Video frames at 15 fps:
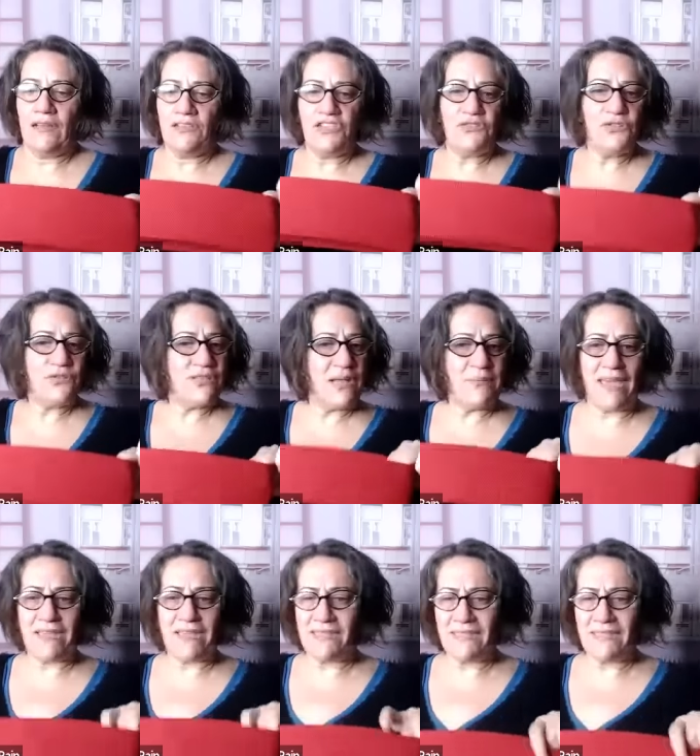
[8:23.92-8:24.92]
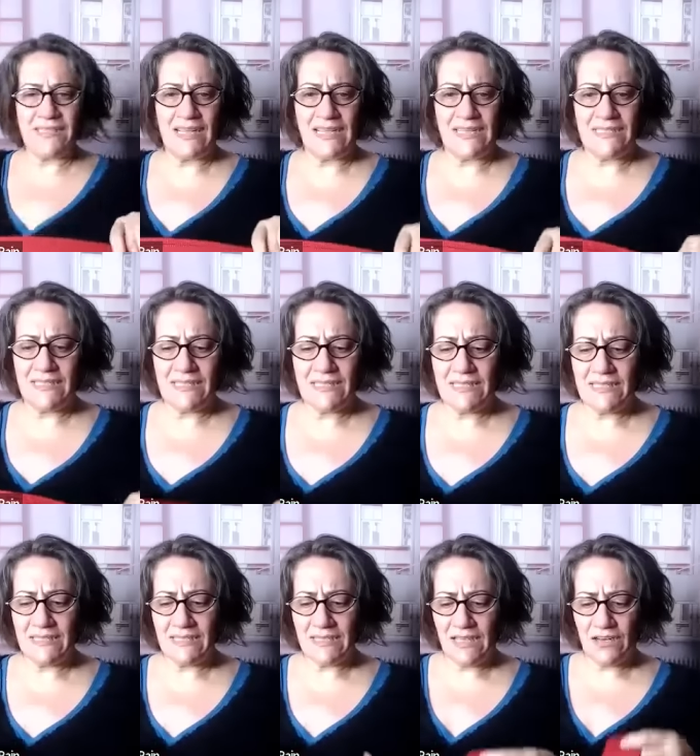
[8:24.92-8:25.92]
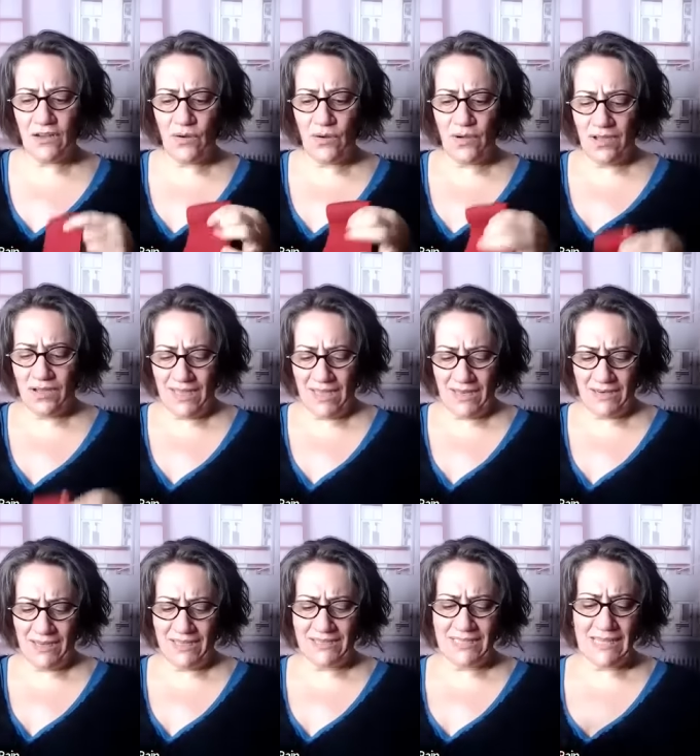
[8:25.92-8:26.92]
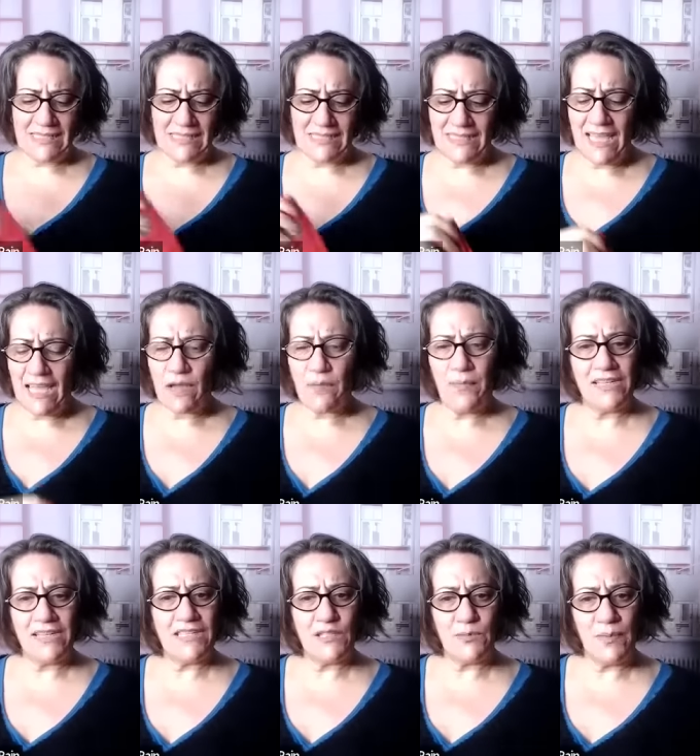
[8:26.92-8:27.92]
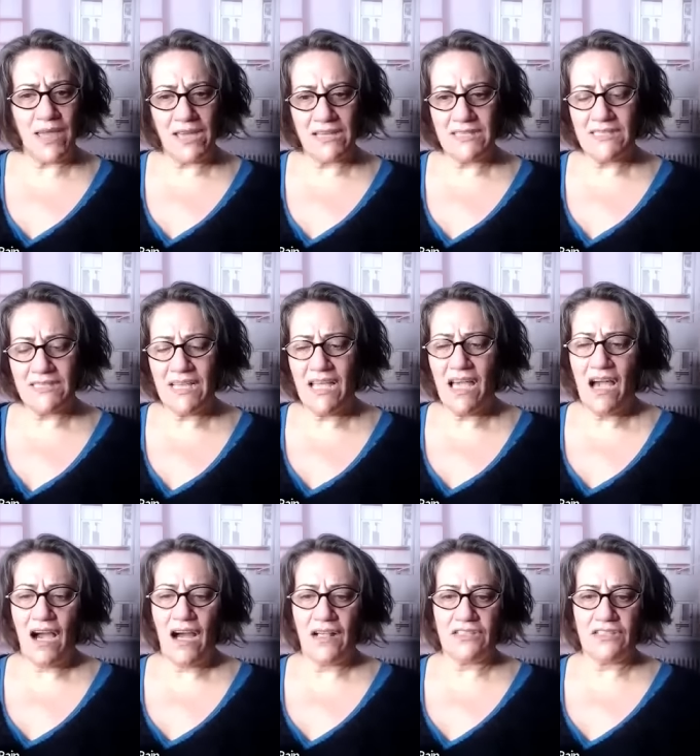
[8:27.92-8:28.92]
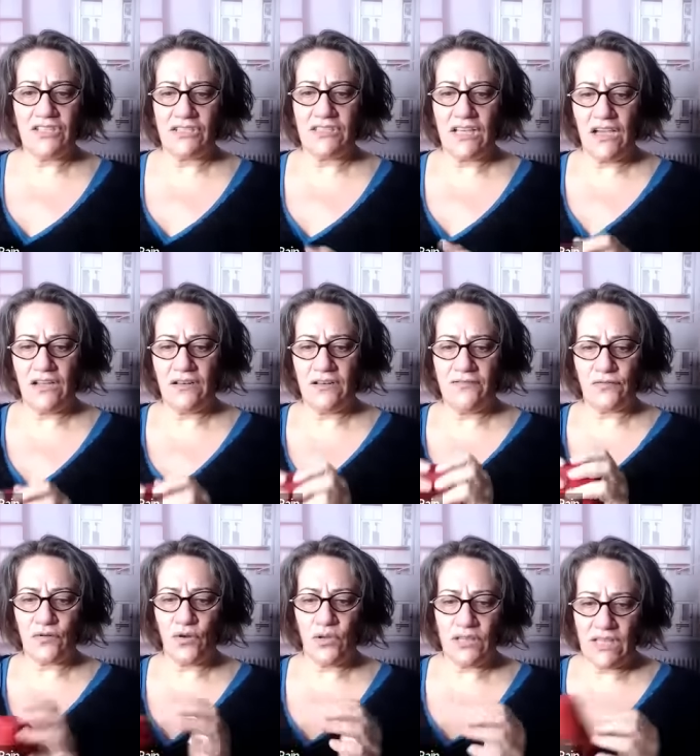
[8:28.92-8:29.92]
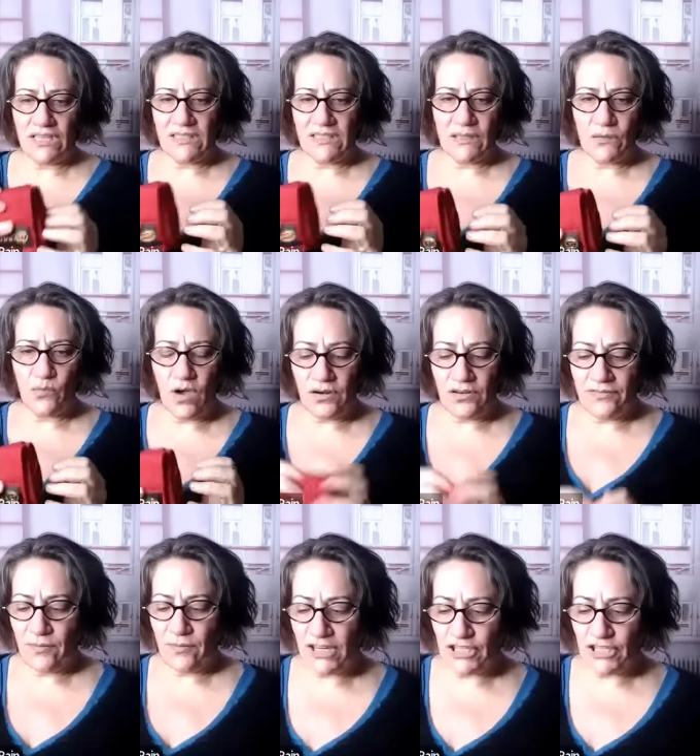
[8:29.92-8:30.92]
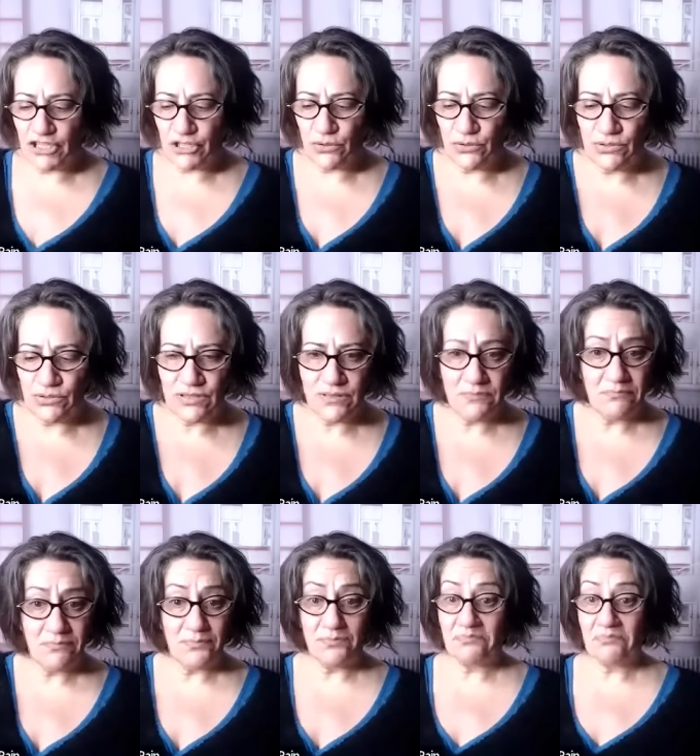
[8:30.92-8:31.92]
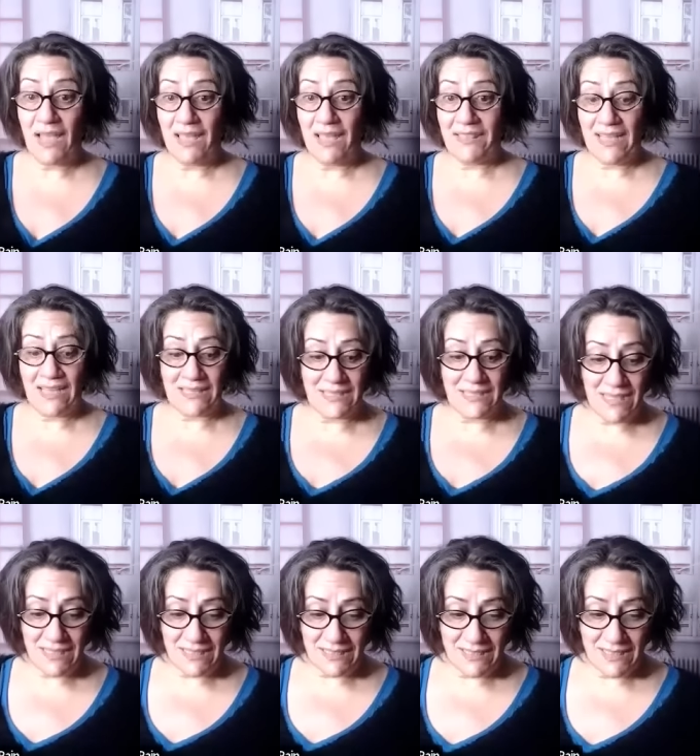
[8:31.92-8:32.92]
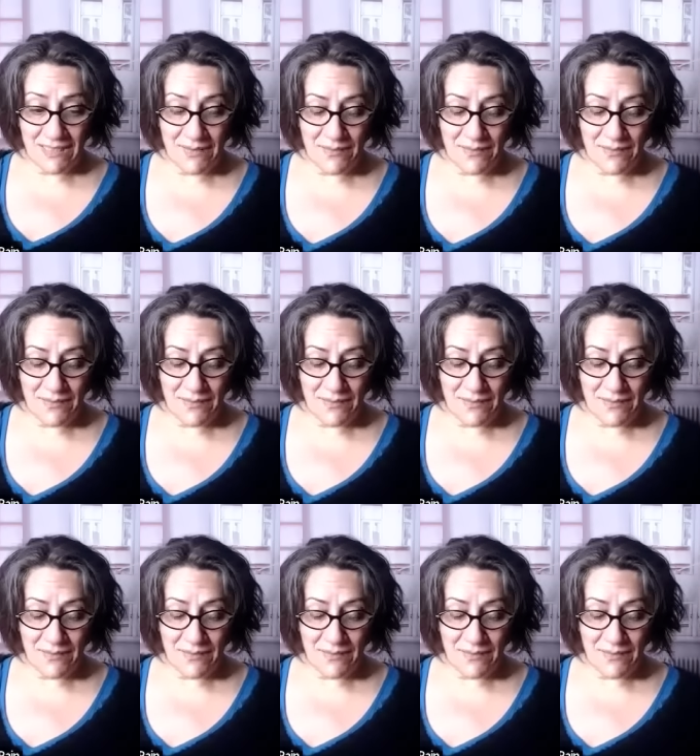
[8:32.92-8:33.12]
to do some exercises. Again, it doesn't take much space. I'll just kind of roll it in one of my shoes, and that's it.